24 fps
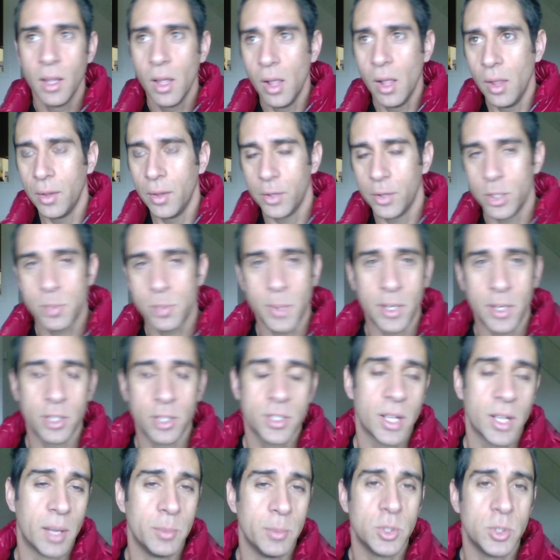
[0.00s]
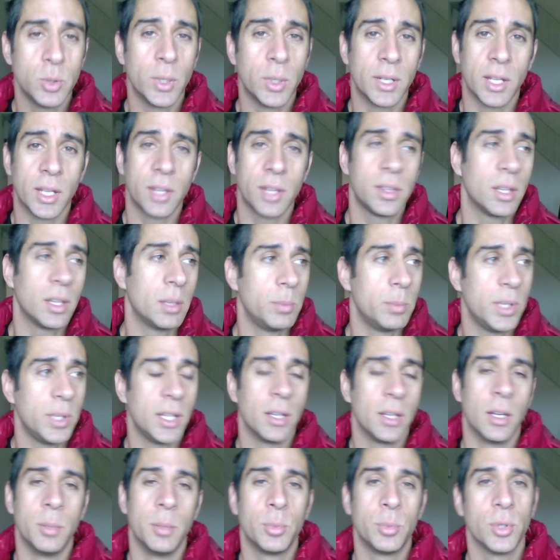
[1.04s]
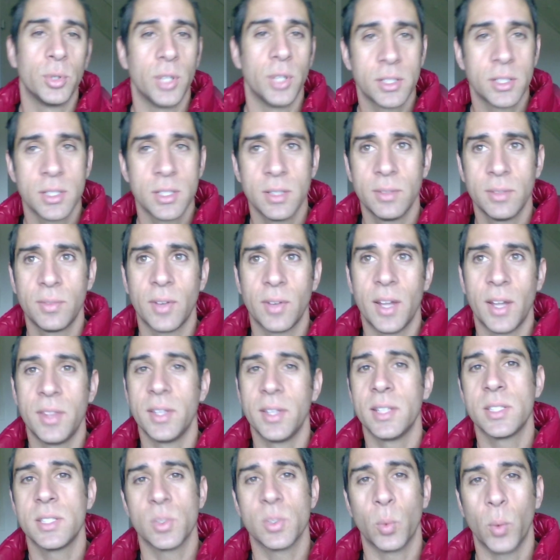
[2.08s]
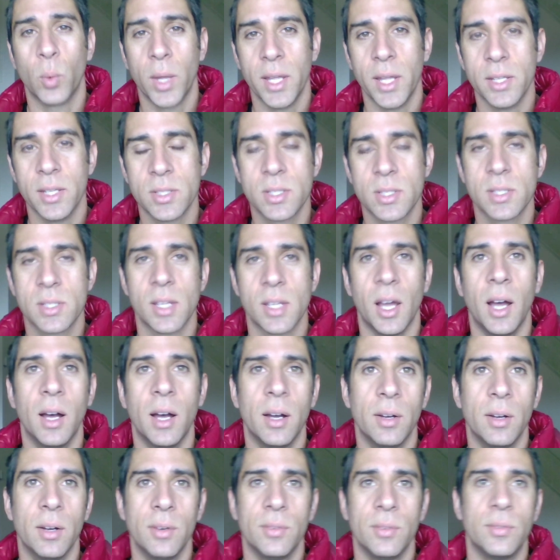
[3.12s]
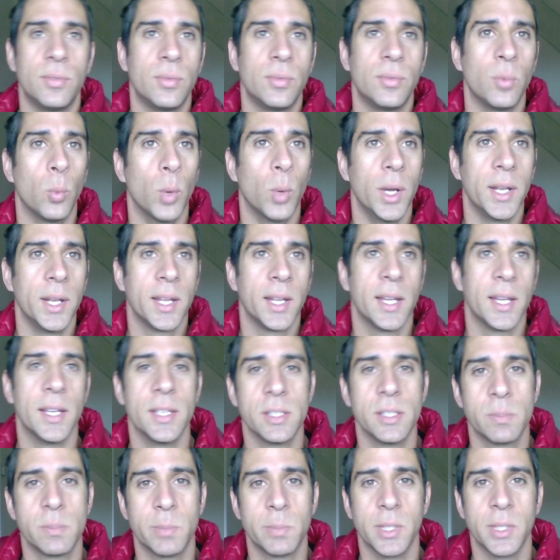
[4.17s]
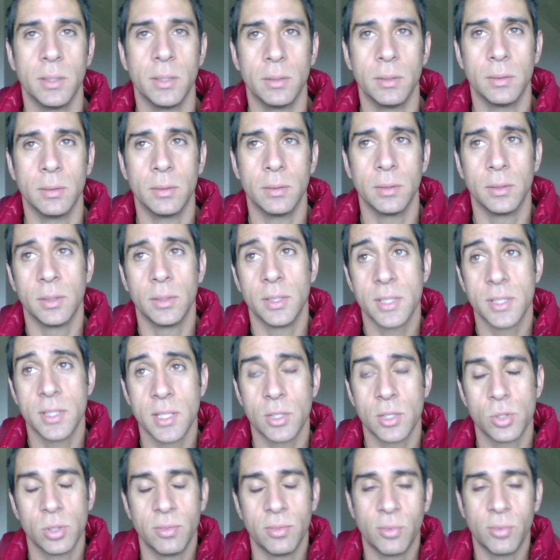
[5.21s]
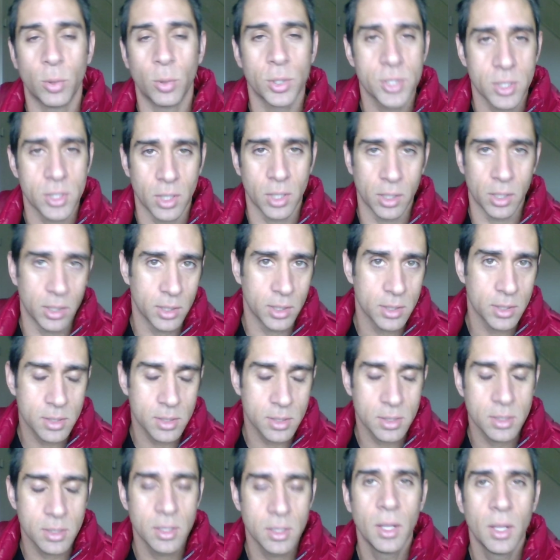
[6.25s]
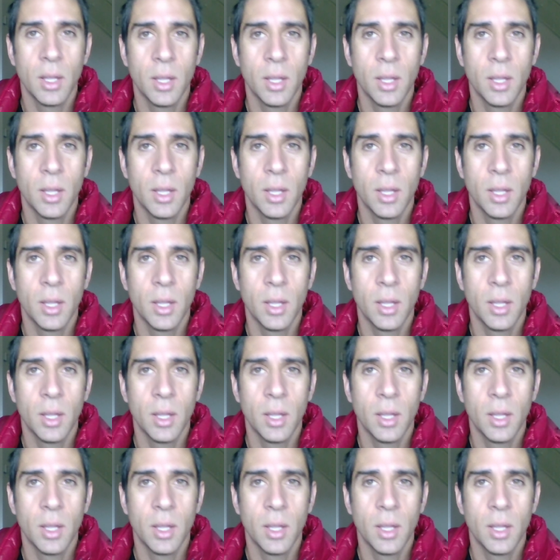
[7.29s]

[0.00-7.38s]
you spend your time doing nothing and being unproductive, I think it's a waste of what has been essentially forced on us